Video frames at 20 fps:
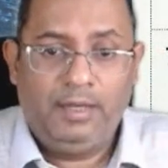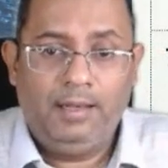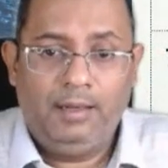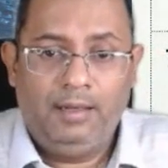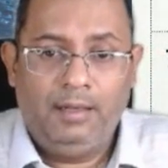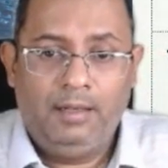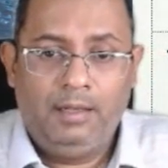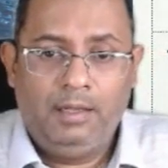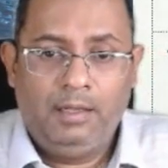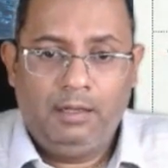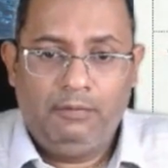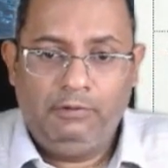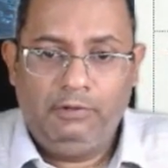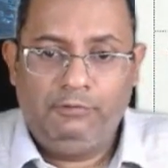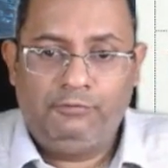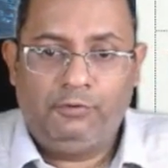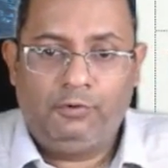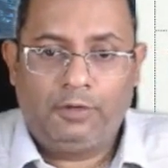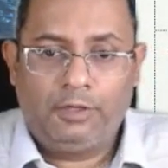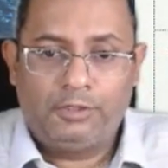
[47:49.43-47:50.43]
well.
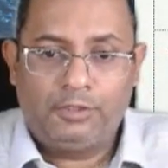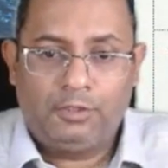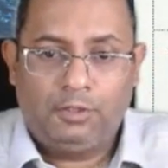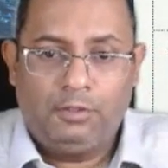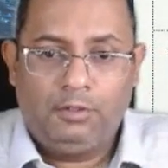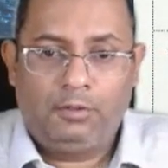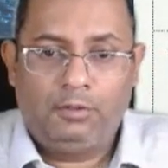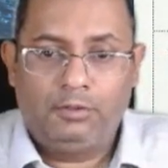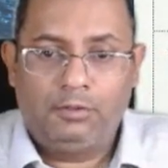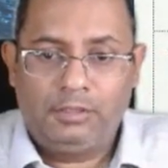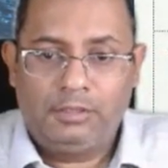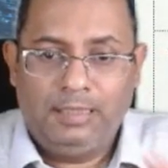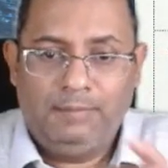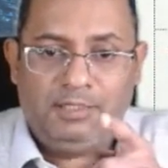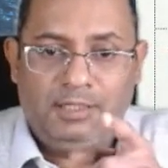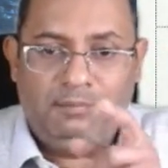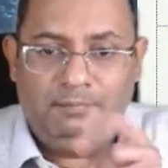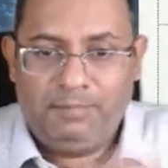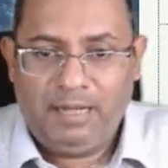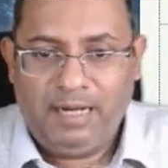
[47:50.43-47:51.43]
We focused on
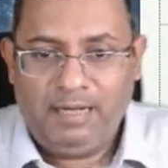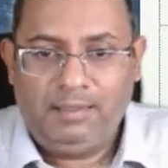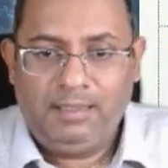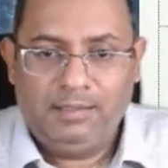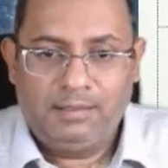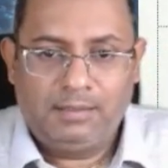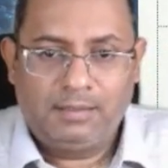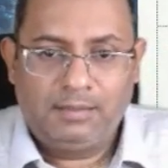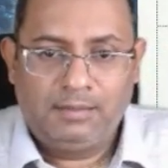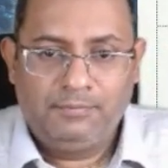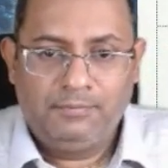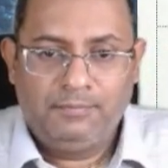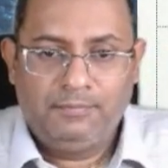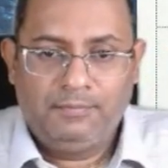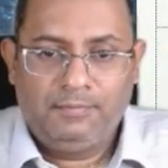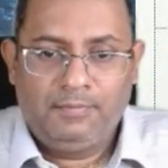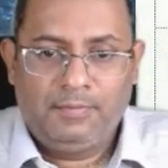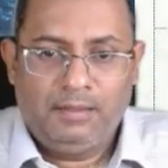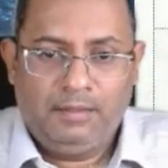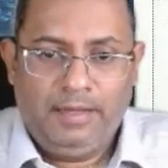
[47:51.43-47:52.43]
concepts and practice,
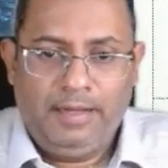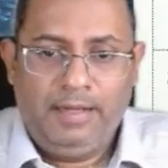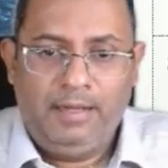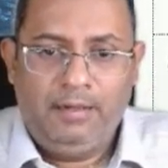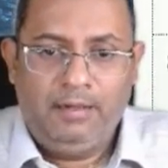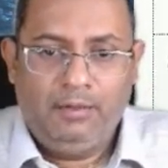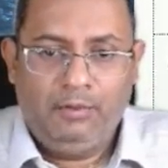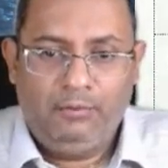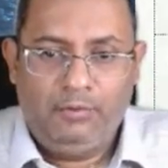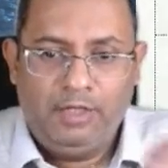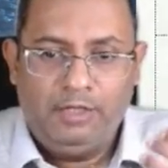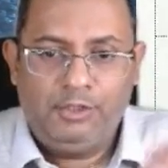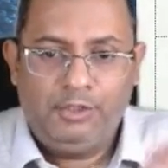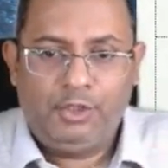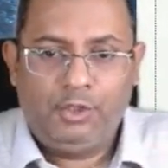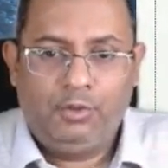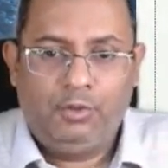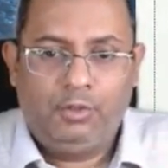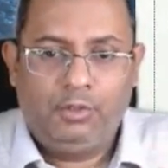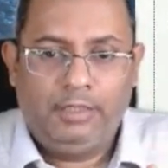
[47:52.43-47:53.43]
right? We
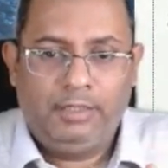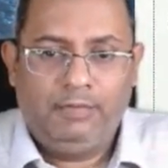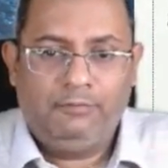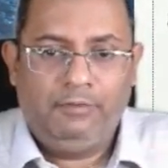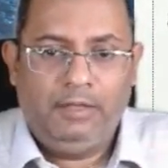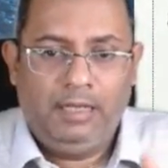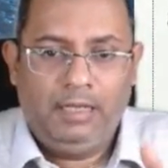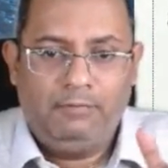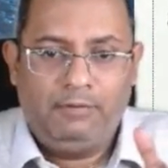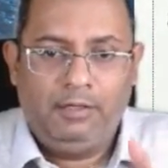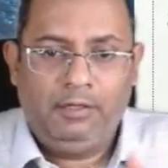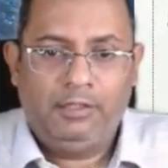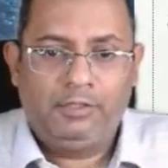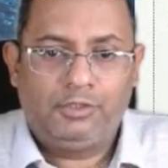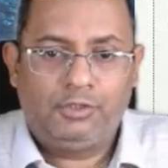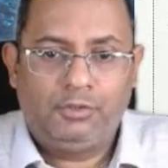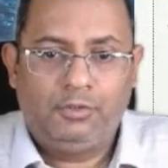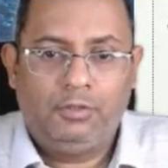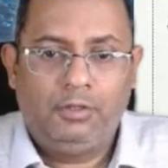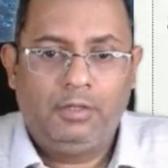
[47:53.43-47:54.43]
ensured that we have
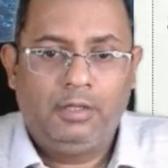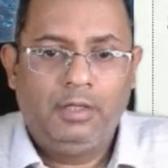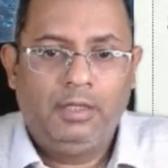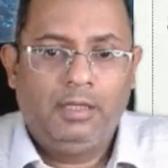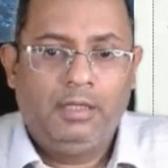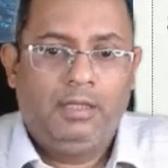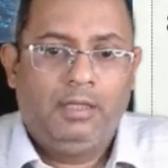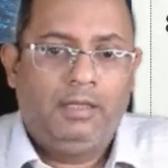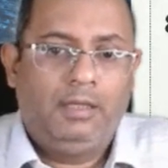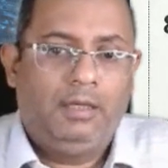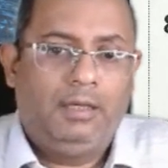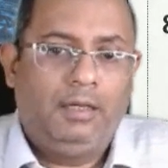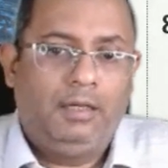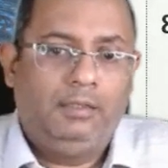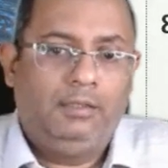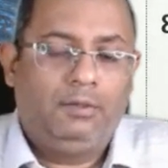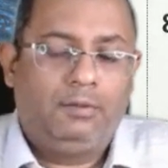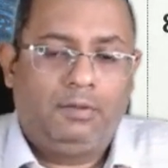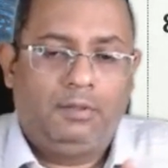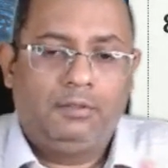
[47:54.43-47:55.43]
understood
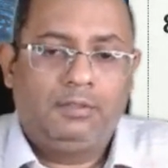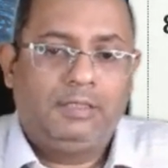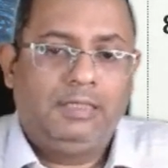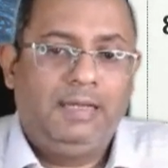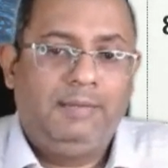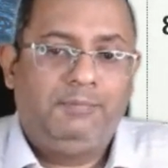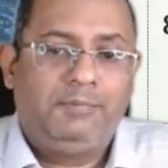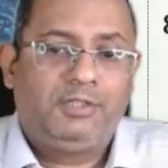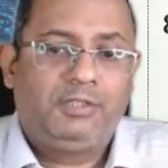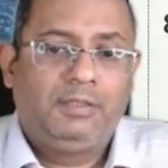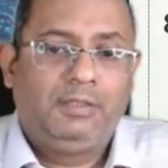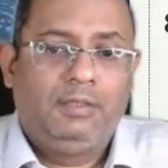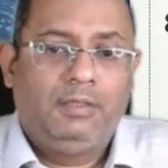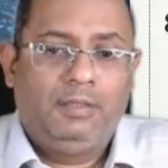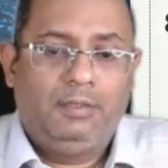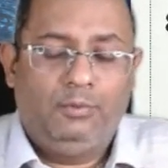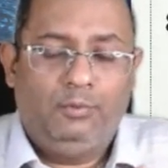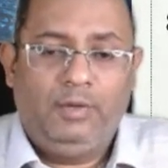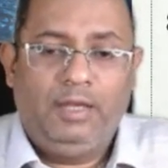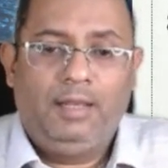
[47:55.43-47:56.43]
the concepts
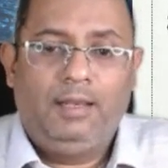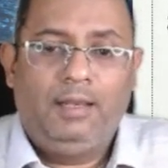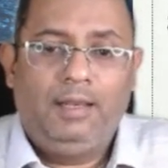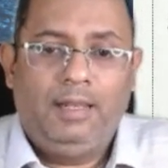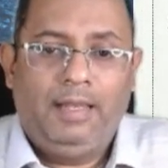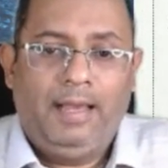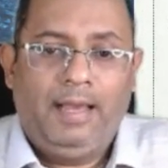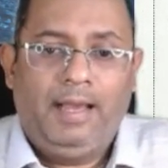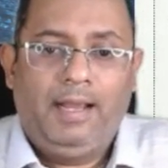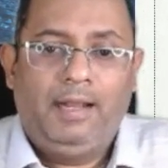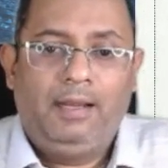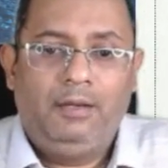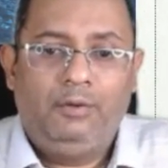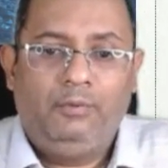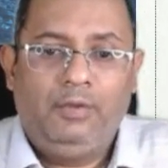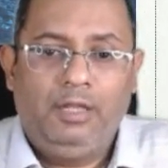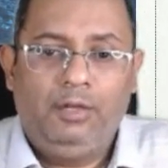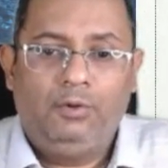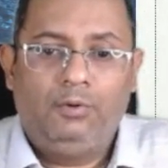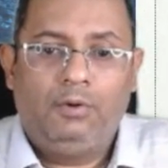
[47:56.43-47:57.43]
well
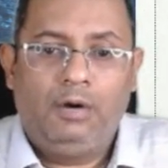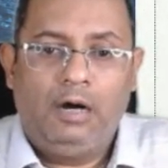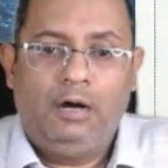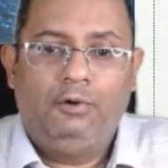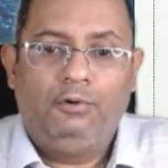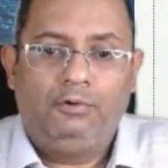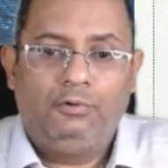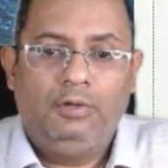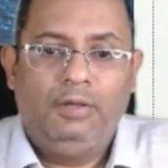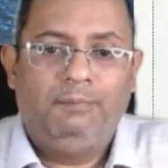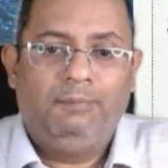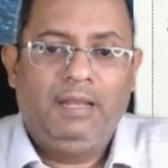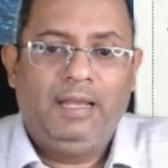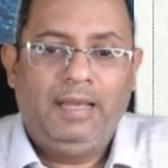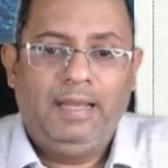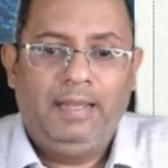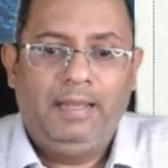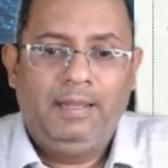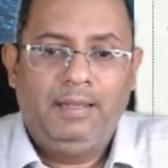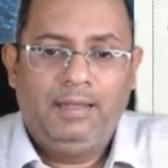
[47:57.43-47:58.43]
and we know how to
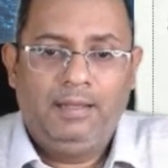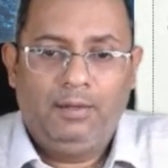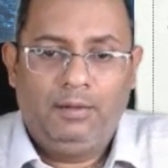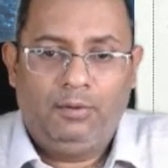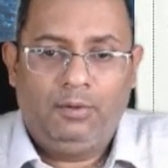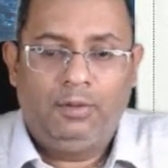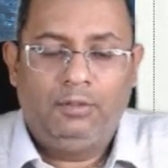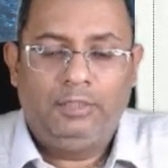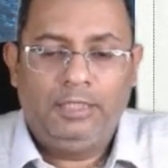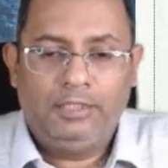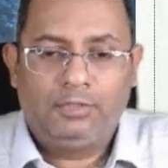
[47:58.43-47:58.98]
apply all